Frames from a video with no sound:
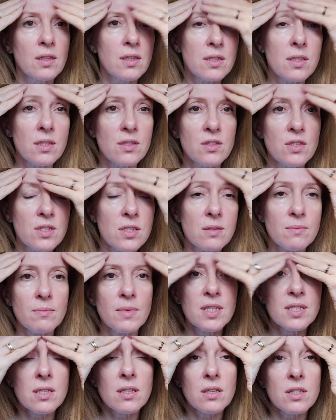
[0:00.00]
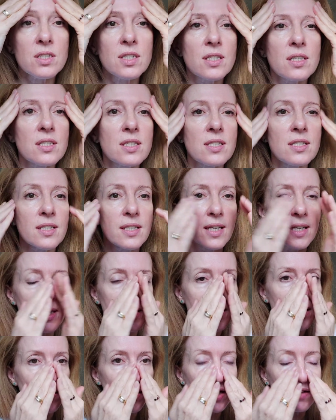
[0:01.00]
So just massage it into the skin.
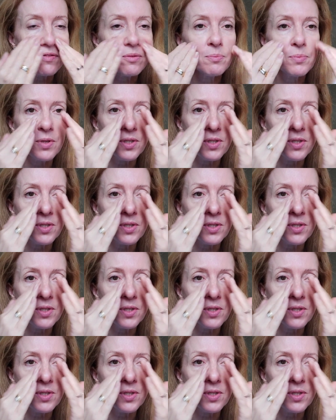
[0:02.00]
Now I haven't